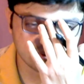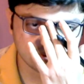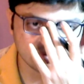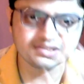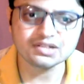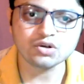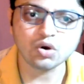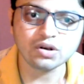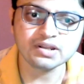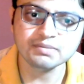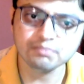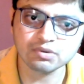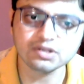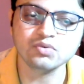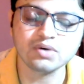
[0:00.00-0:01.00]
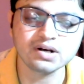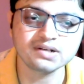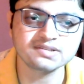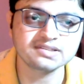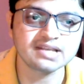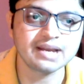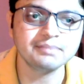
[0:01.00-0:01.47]
these are all important
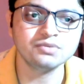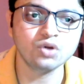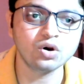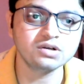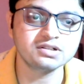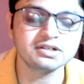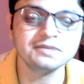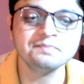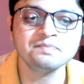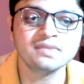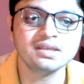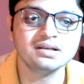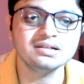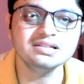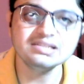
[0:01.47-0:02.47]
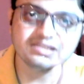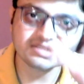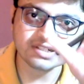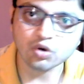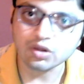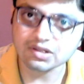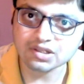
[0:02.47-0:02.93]
works. I'm not
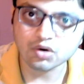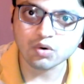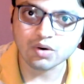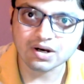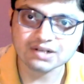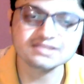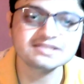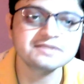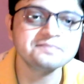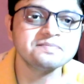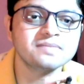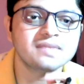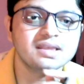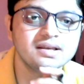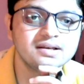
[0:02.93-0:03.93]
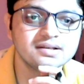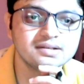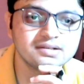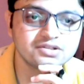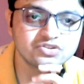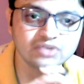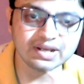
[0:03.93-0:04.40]
listed all the works,
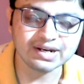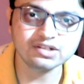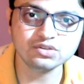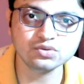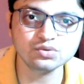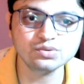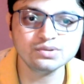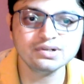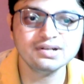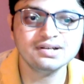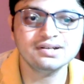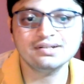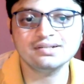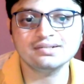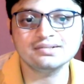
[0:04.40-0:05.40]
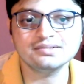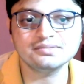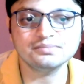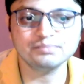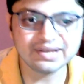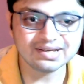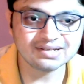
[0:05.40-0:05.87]
trying to
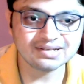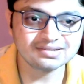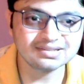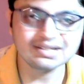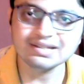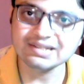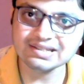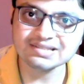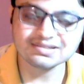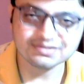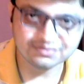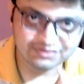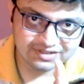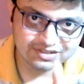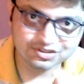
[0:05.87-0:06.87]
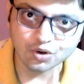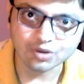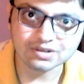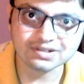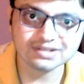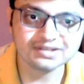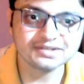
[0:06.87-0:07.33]
make the list very
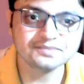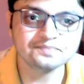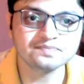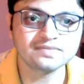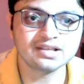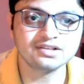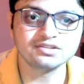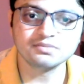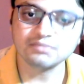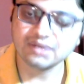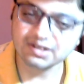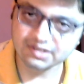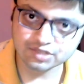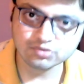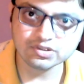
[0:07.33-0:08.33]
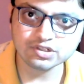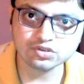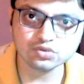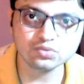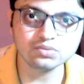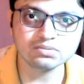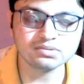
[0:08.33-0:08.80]
short, but you need
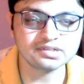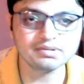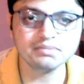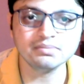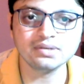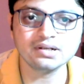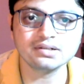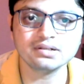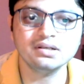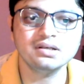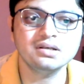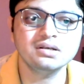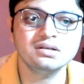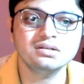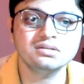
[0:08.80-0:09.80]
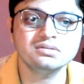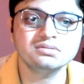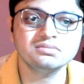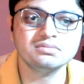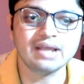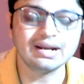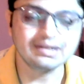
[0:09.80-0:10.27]
to remember
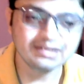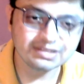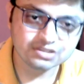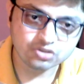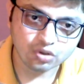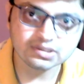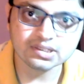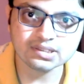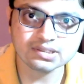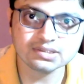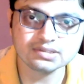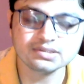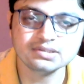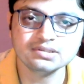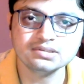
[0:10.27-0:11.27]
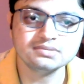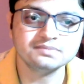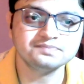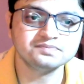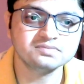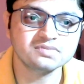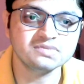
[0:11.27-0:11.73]
at least all the
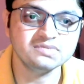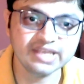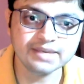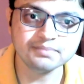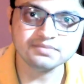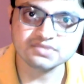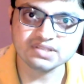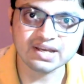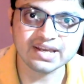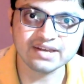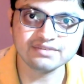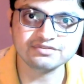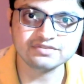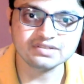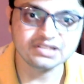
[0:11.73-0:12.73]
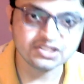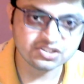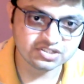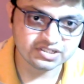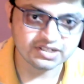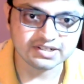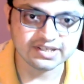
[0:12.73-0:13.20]
names I have
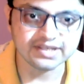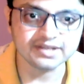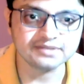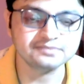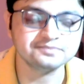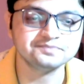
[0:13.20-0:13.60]
listed here.